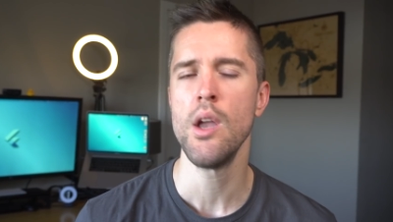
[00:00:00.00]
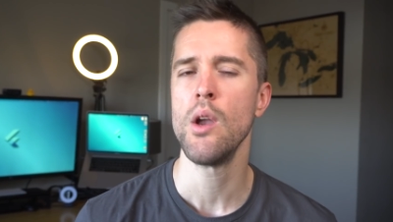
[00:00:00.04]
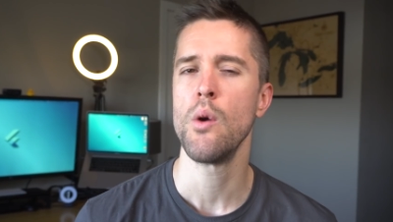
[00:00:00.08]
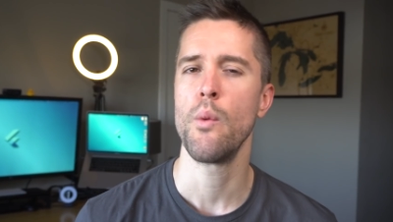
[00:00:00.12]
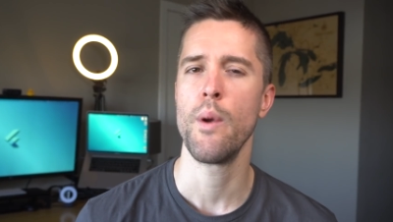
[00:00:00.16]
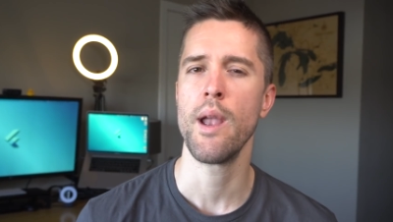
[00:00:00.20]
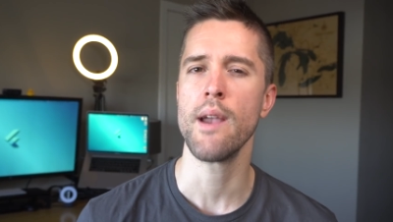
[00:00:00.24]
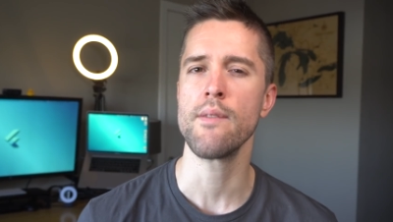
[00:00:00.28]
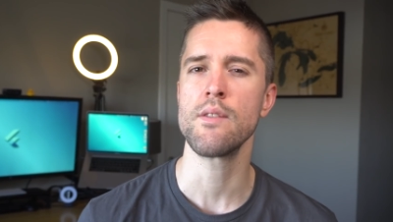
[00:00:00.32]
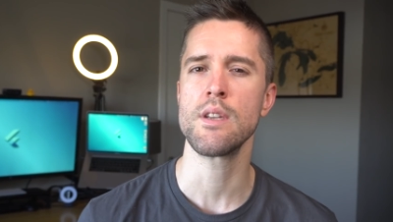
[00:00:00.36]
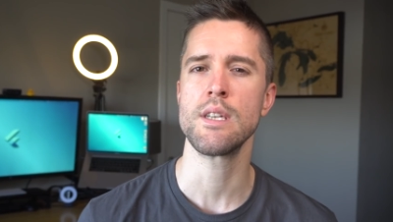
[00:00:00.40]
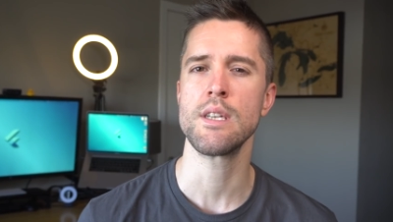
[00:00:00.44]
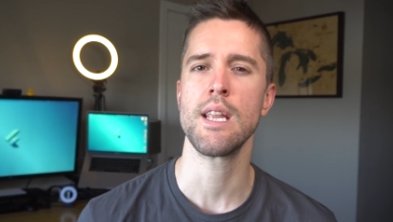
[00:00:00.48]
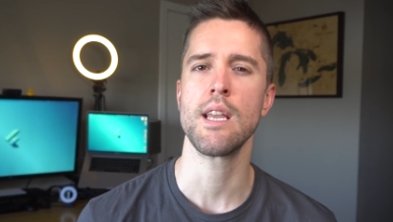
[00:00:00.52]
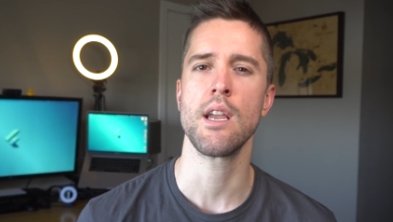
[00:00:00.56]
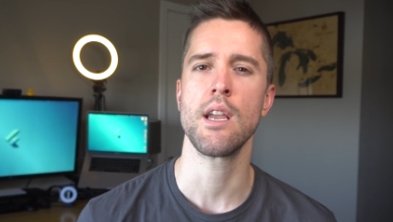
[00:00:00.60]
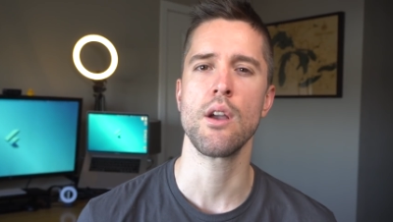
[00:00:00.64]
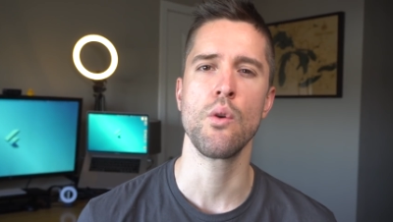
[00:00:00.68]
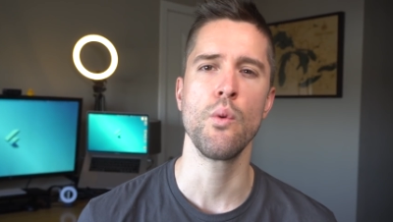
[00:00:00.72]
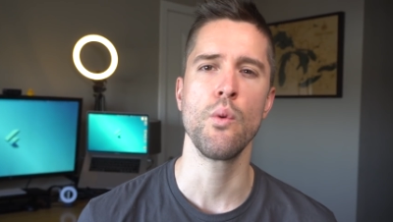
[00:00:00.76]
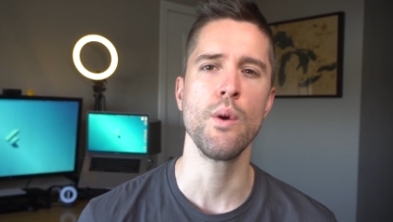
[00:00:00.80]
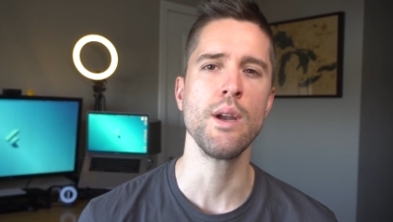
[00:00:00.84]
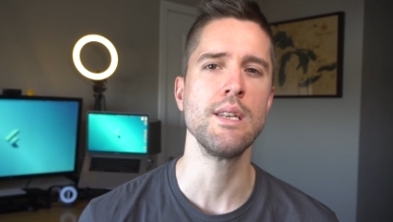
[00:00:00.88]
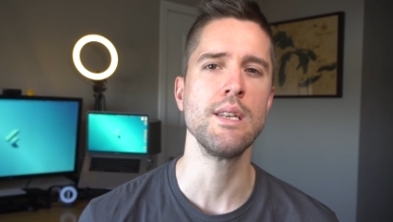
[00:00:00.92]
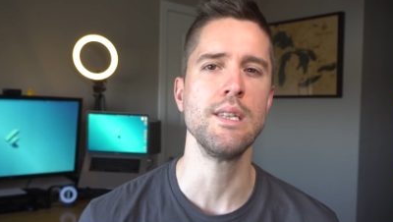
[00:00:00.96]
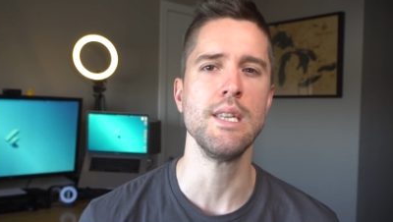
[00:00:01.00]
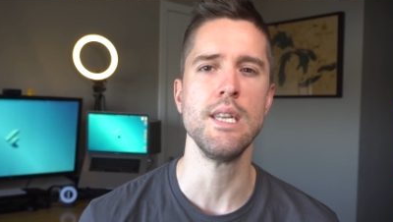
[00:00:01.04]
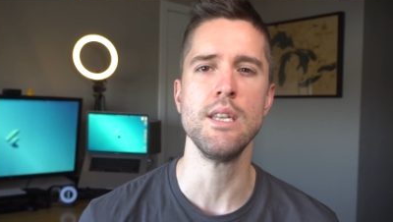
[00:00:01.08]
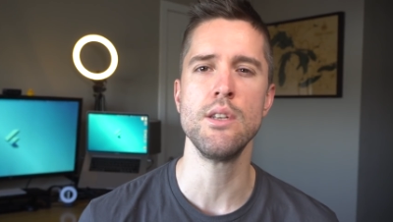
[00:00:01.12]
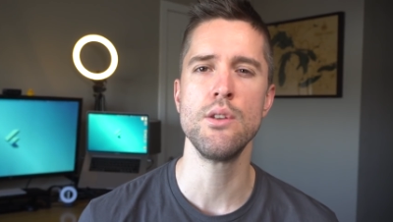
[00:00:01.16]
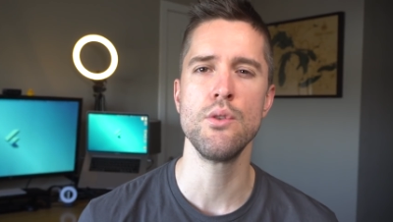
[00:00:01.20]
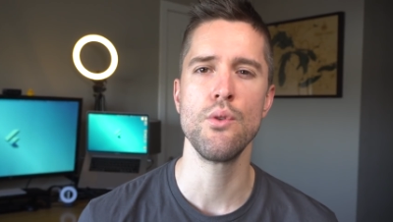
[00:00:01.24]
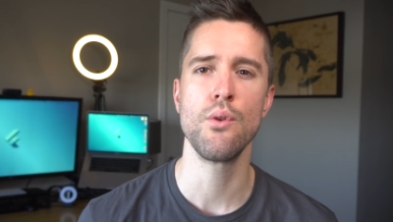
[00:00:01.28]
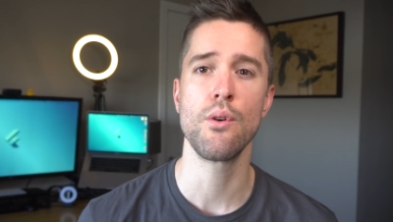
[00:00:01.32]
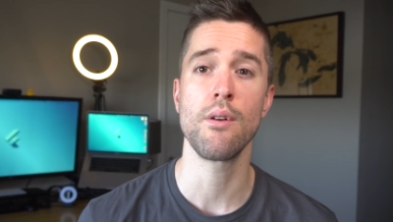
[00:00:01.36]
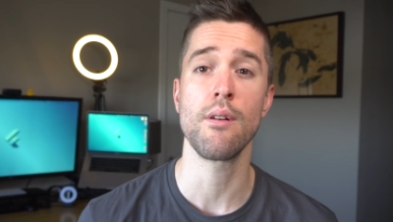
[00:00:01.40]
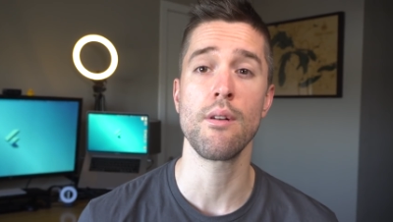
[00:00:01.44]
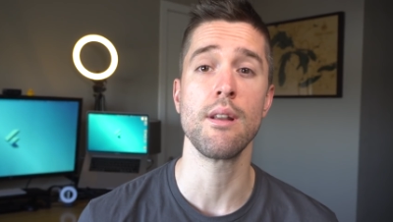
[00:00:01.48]
we have to take a quick
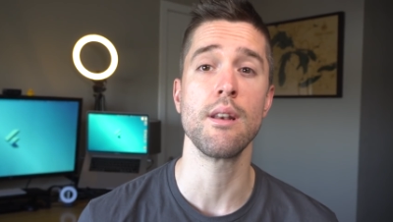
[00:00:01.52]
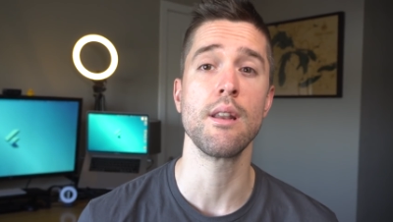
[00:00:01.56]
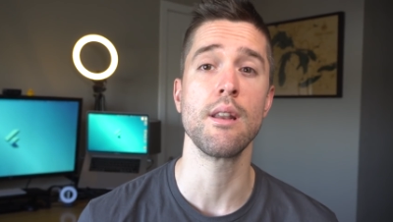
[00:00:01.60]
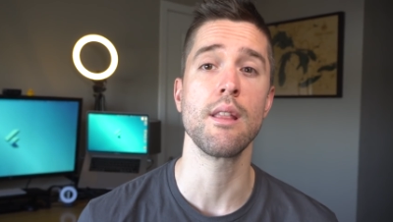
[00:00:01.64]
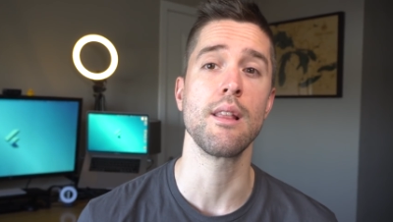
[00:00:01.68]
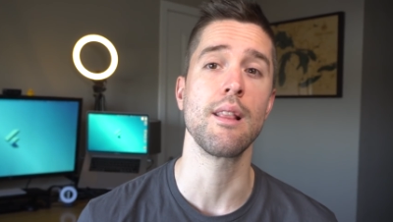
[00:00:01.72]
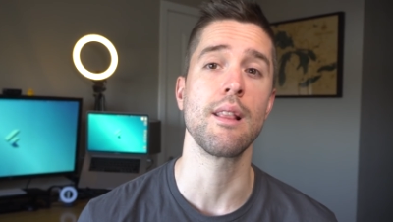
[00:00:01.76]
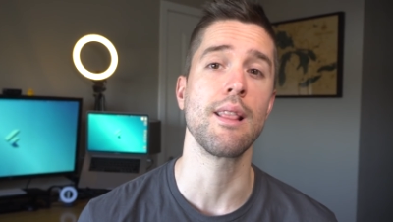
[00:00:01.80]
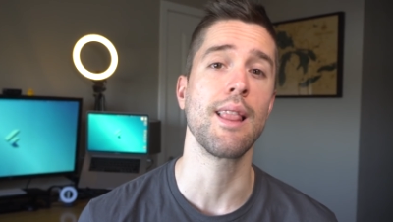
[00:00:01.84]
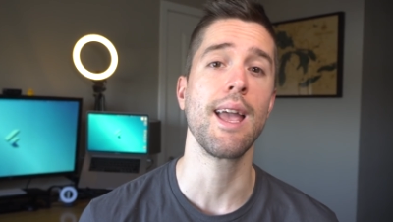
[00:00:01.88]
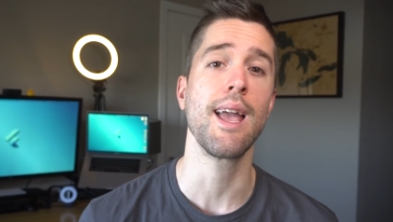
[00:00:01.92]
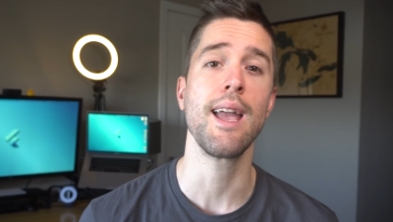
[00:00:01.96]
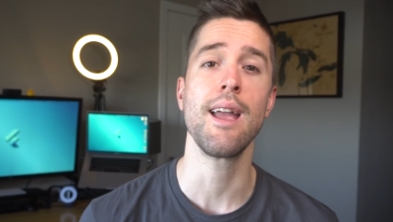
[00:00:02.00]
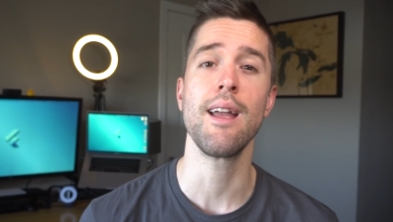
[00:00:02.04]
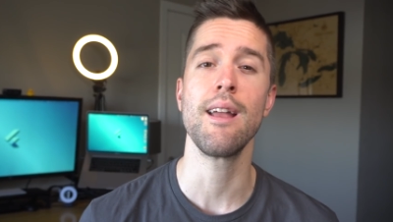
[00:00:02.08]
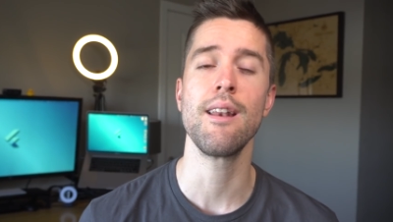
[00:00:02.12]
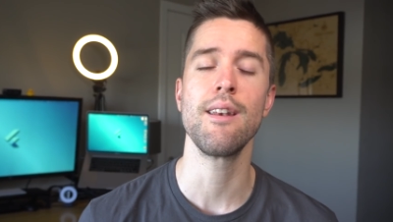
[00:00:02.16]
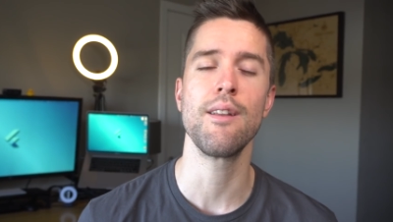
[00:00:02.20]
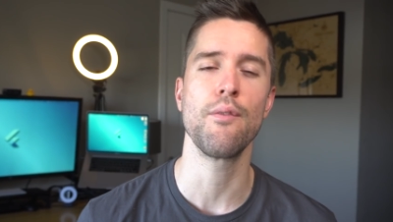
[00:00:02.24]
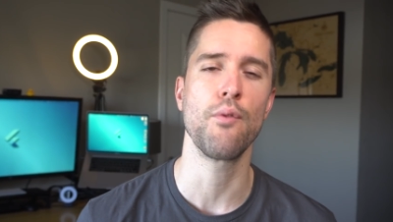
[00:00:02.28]
detour into the land